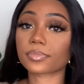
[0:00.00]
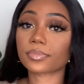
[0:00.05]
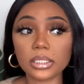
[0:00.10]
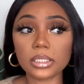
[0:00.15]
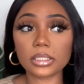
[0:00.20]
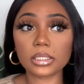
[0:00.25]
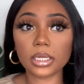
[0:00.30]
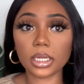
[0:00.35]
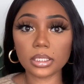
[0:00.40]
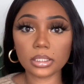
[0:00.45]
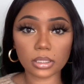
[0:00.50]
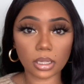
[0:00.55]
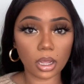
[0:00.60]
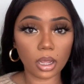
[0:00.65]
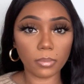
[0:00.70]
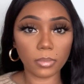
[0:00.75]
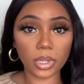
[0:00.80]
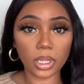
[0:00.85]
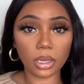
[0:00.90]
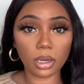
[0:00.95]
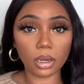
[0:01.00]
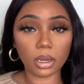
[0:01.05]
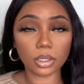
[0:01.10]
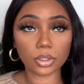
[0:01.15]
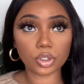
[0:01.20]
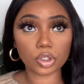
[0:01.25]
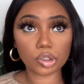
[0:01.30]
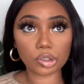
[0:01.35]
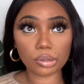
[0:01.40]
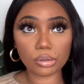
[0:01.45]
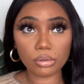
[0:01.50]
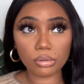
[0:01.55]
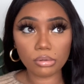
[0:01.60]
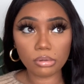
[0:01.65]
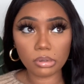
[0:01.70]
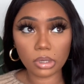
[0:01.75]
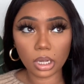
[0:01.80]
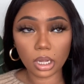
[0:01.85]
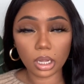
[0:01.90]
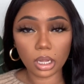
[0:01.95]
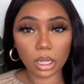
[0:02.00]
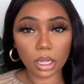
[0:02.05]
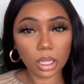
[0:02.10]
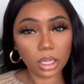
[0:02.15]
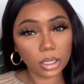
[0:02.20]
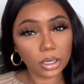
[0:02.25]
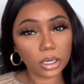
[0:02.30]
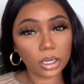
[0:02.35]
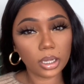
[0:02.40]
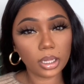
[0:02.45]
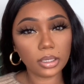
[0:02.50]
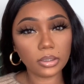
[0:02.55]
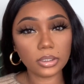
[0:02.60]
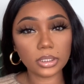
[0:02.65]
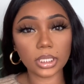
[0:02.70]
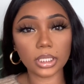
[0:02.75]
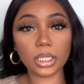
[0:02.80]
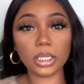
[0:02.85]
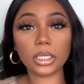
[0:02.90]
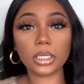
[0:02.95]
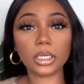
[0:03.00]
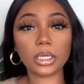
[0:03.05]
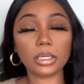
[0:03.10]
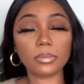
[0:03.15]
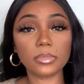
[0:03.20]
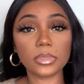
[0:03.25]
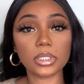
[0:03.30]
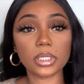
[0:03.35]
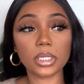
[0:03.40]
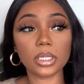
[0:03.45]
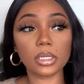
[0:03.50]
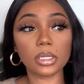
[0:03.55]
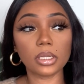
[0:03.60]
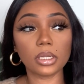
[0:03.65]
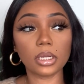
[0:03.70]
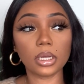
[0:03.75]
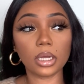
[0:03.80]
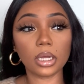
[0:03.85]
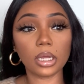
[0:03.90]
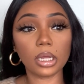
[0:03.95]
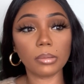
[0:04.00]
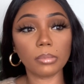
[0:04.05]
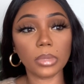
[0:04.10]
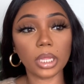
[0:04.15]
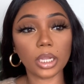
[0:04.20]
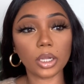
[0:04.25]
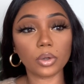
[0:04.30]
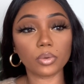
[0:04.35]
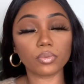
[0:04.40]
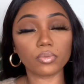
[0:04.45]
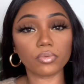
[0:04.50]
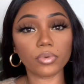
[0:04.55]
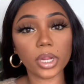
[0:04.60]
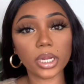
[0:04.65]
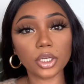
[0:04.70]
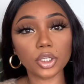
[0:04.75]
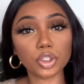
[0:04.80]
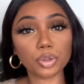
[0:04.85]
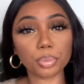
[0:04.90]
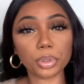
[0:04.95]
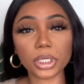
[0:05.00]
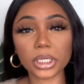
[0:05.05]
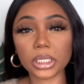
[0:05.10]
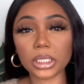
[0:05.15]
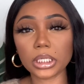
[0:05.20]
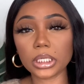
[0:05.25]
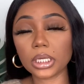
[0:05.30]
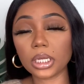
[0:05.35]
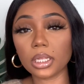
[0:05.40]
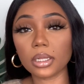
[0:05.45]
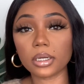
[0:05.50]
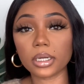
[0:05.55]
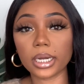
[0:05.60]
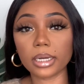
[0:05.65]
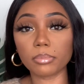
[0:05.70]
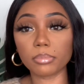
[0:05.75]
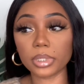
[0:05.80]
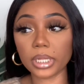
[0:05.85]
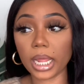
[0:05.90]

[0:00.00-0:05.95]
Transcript: This does come in two other colors. I think it comes in um, like a reddish burgundy color and